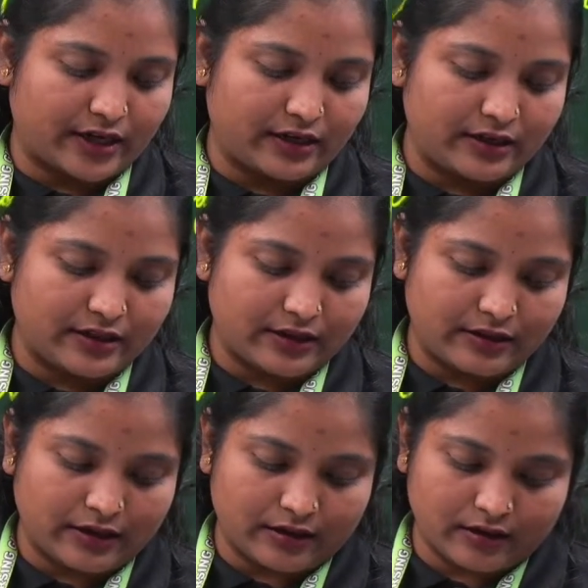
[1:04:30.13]
in
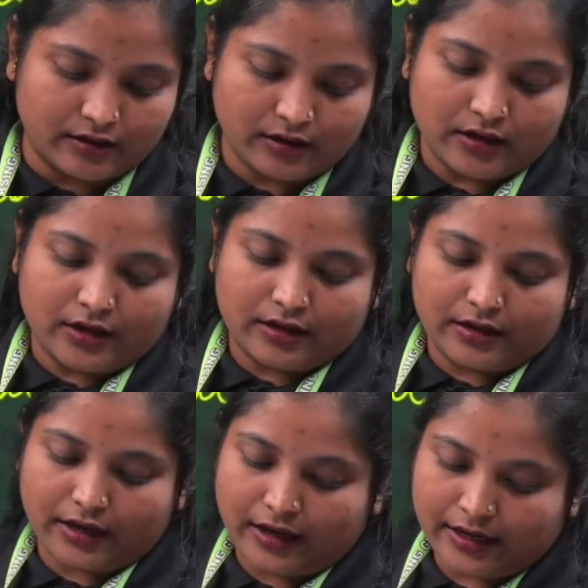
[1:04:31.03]

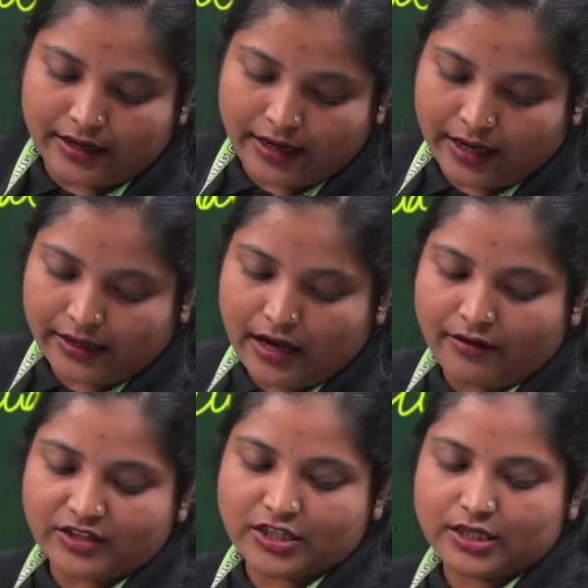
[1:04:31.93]
an area which
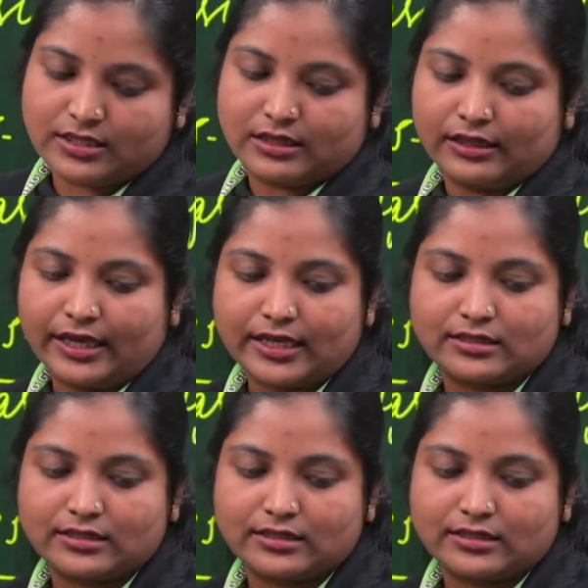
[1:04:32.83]
is least